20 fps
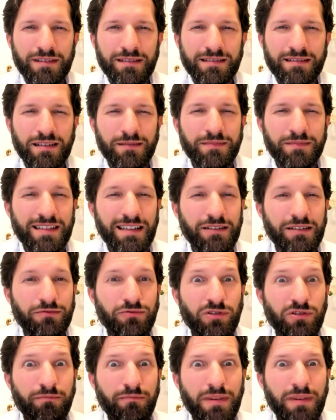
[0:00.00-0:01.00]
Some say
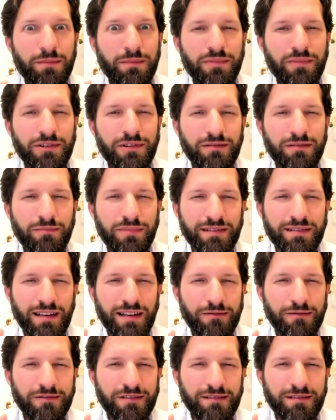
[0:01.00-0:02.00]
remember, but
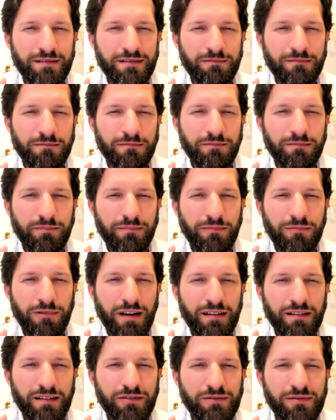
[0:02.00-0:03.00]
I would
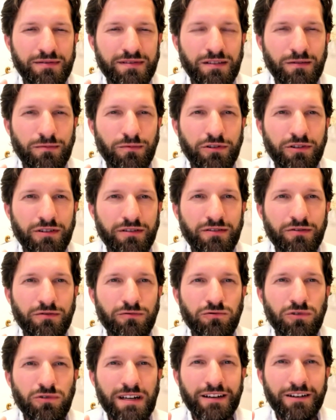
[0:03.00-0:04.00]
rather use the word
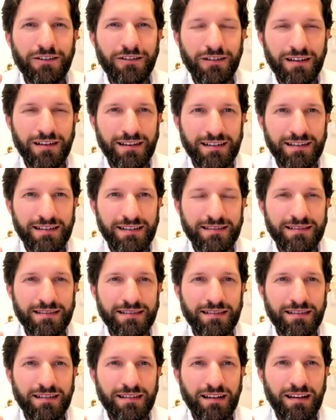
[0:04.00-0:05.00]

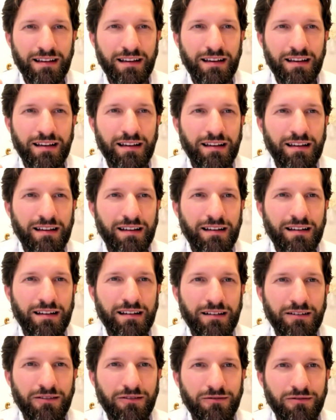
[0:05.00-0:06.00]
recognize.
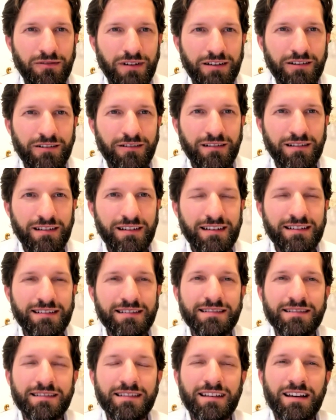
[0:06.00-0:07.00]

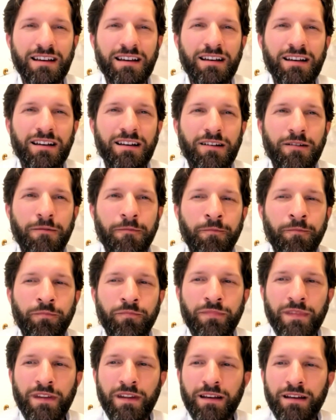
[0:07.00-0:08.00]
Recognize.
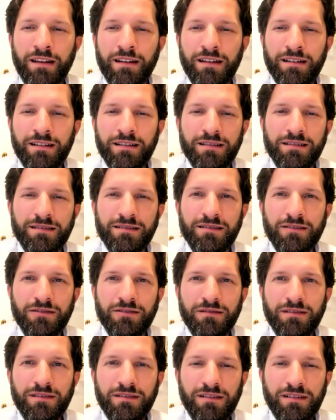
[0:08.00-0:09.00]

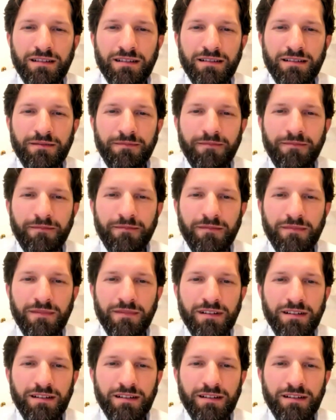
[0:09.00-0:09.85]
So, and